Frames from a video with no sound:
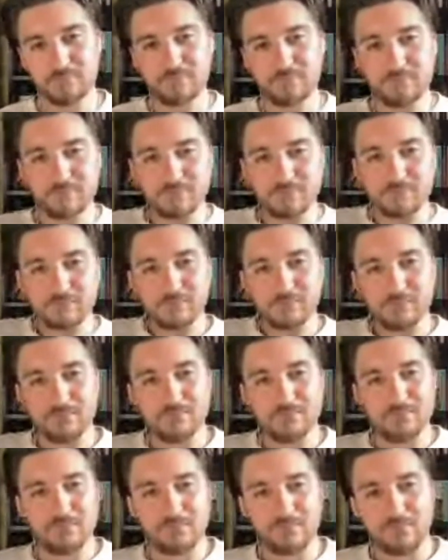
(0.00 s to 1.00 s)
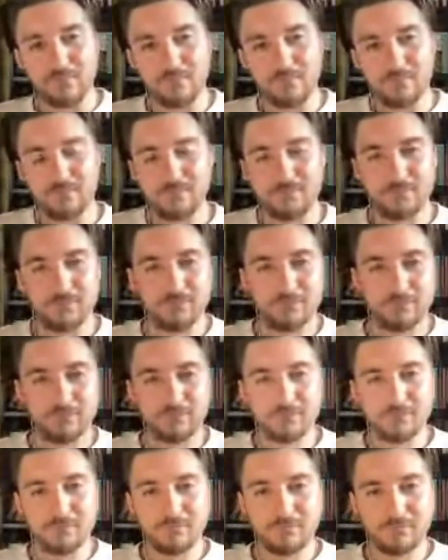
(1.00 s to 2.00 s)

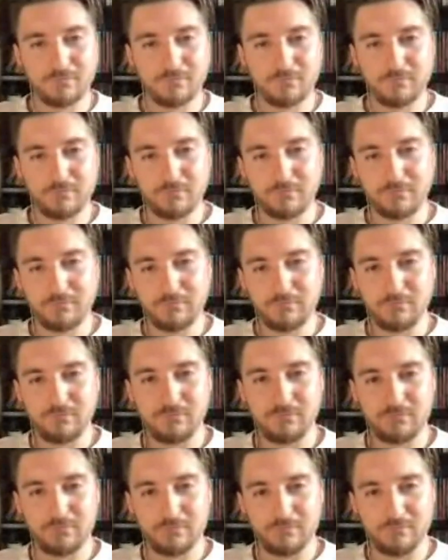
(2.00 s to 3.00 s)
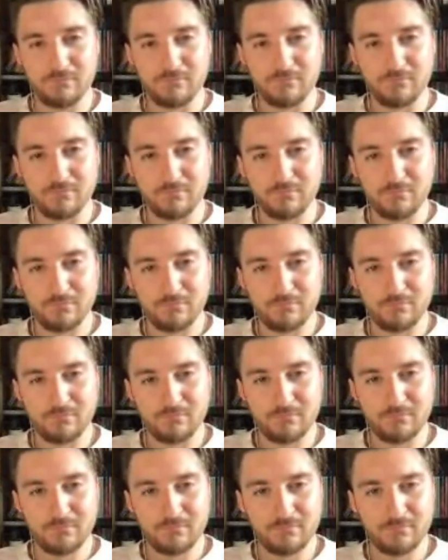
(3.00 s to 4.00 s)

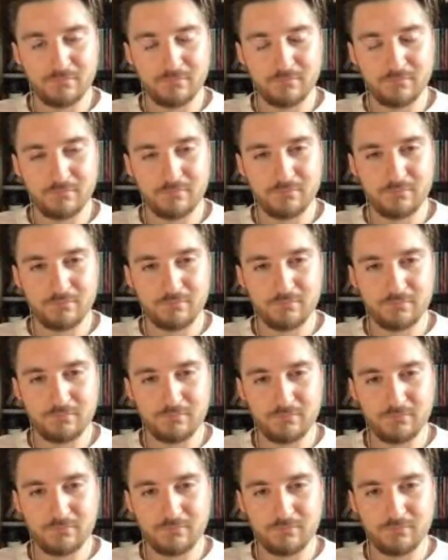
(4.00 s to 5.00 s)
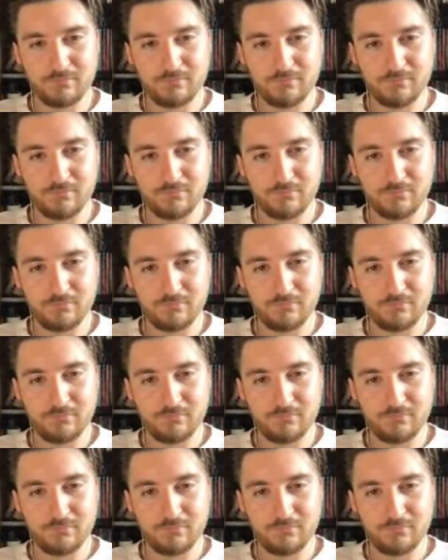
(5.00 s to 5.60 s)
[no speech]